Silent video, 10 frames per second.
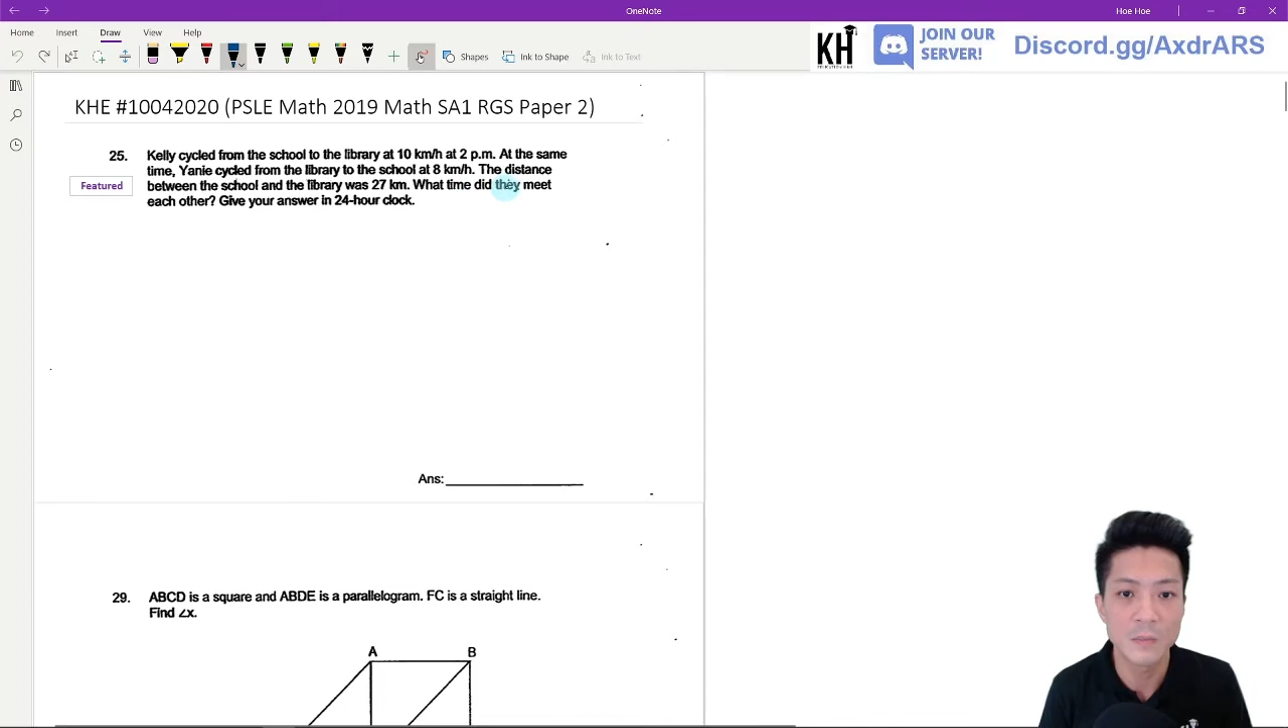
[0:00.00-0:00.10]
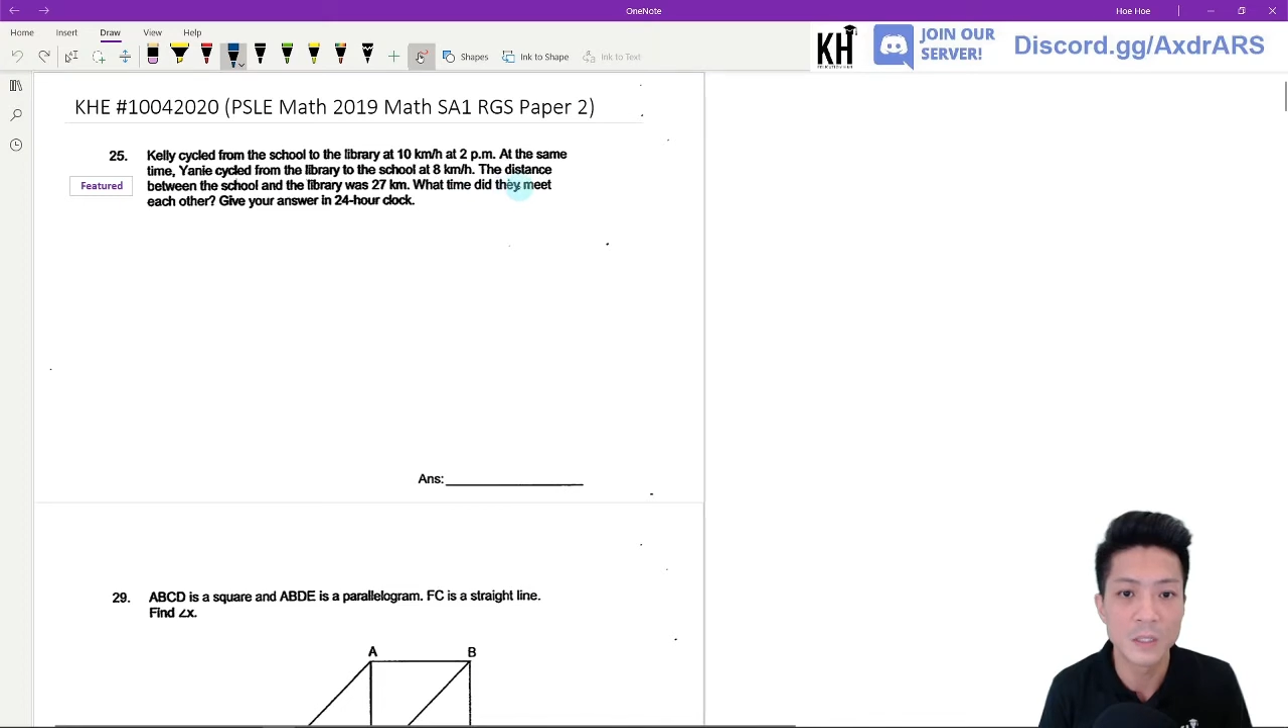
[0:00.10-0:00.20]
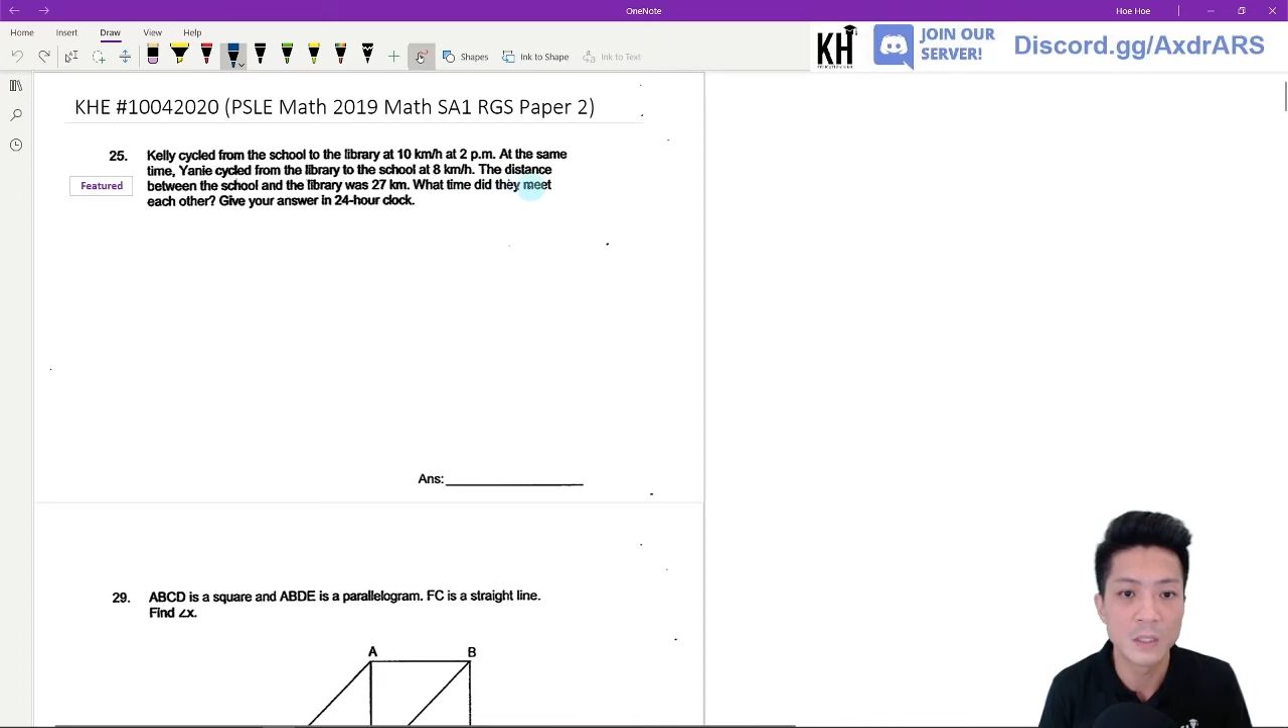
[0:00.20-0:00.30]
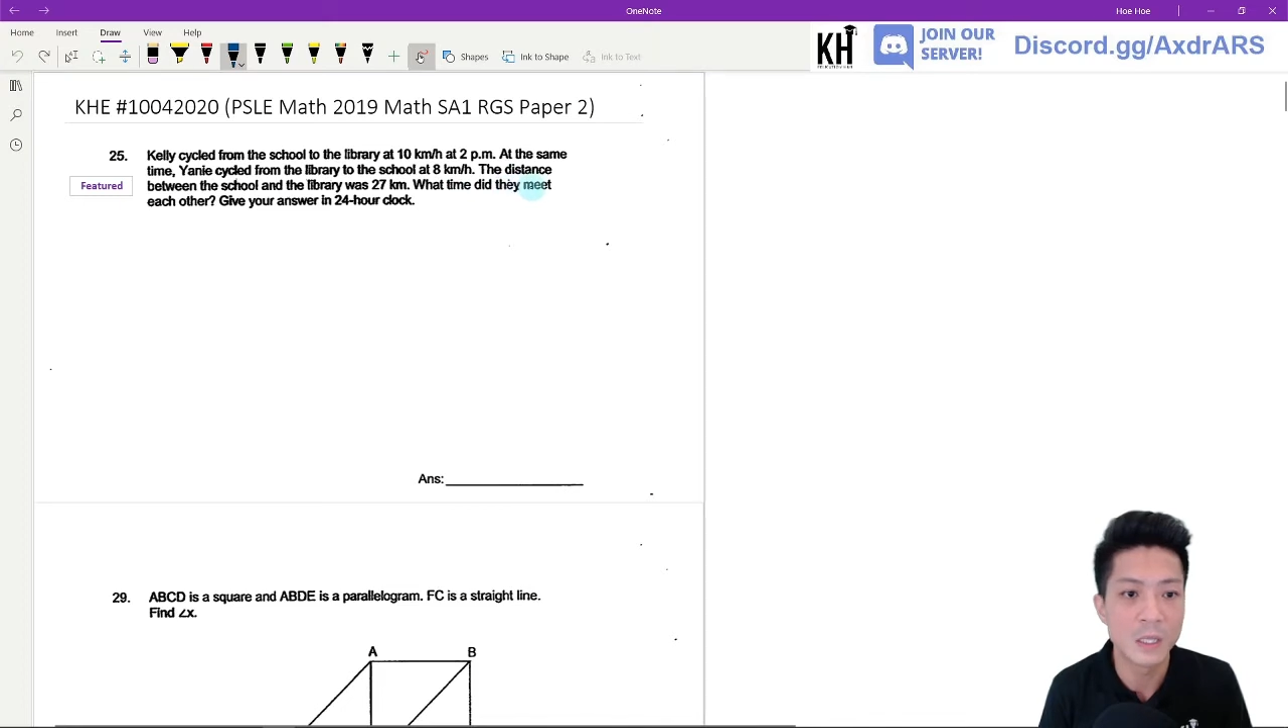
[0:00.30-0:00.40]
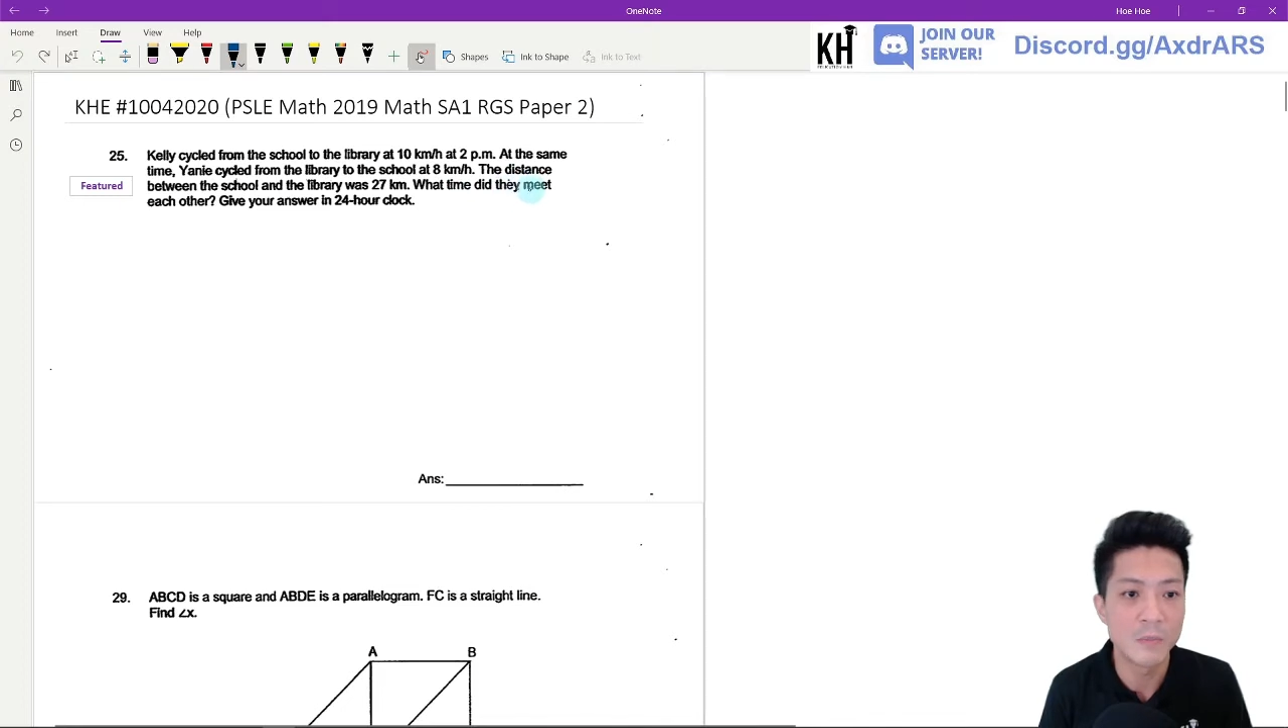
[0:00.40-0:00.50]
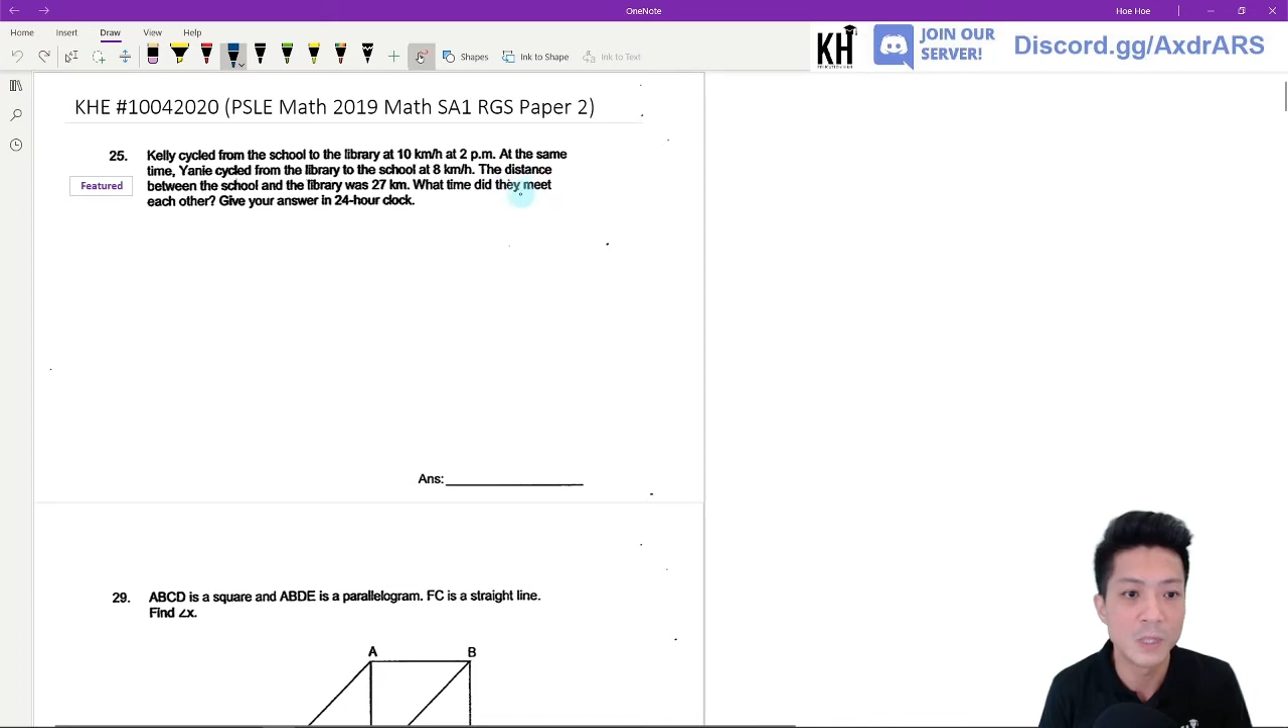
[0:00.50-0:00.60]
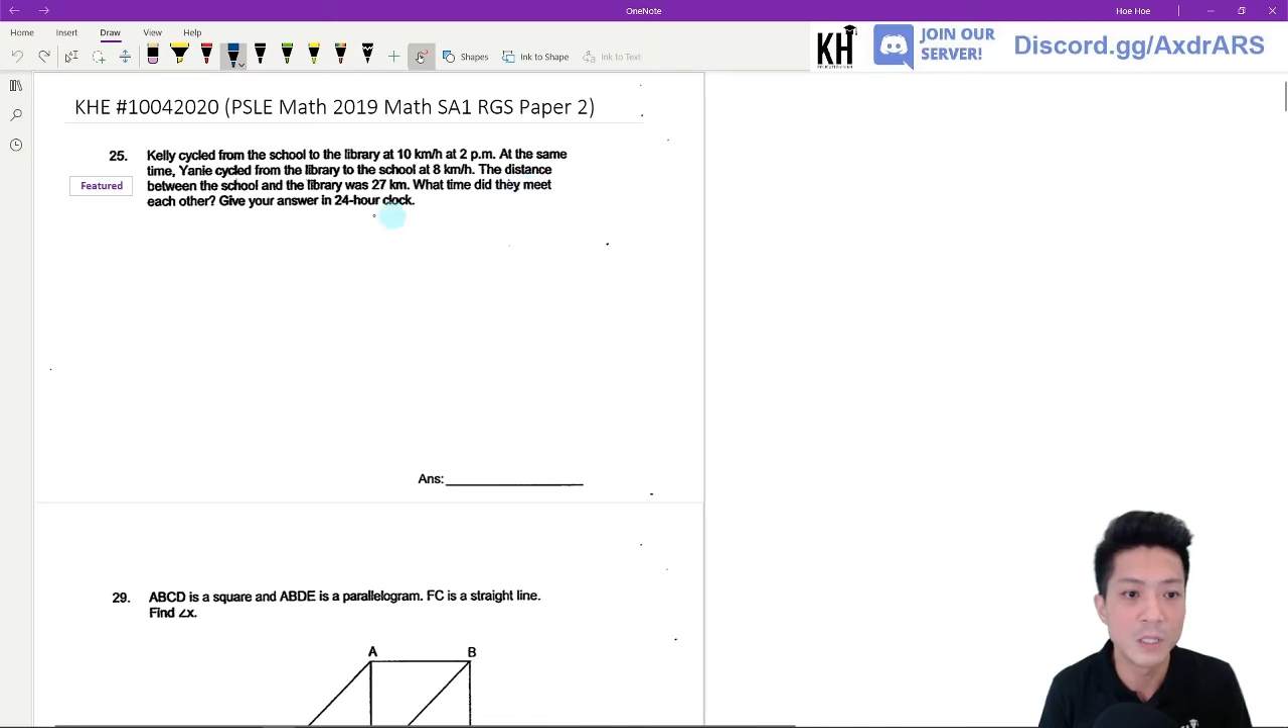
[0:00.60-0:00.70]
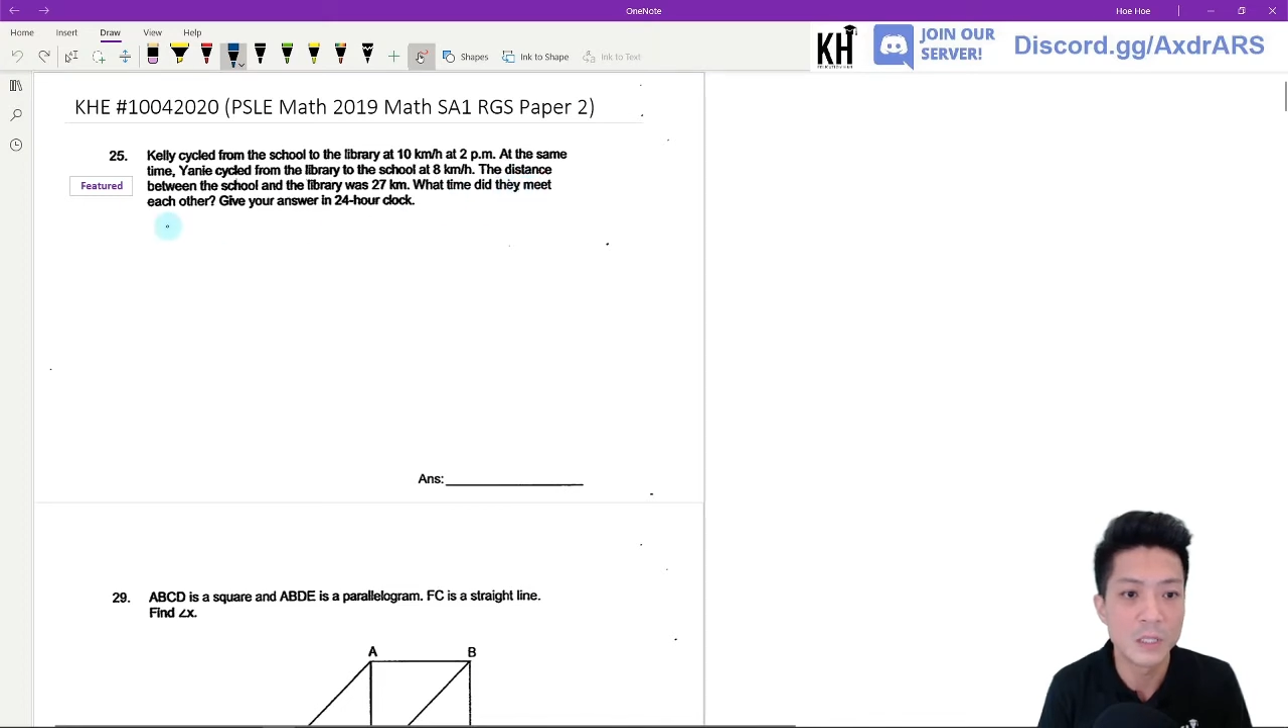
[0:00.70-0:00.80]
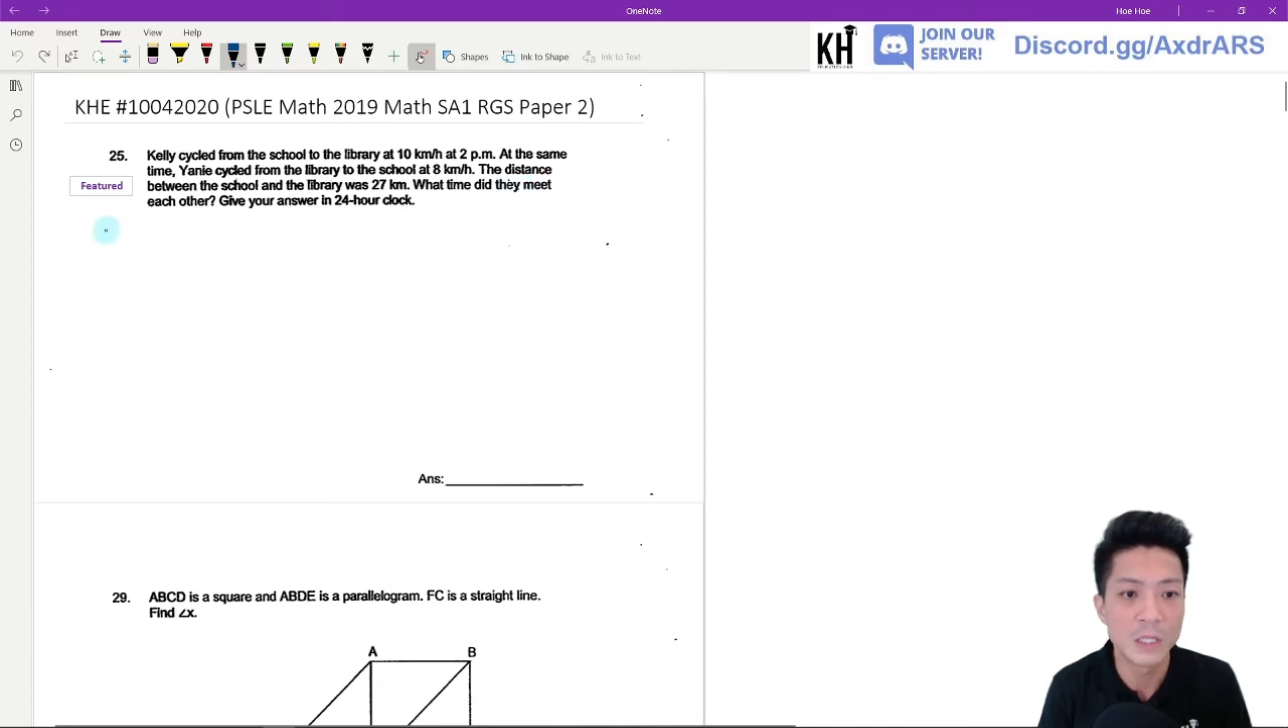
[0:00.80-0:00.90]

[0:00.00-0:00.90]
did they meet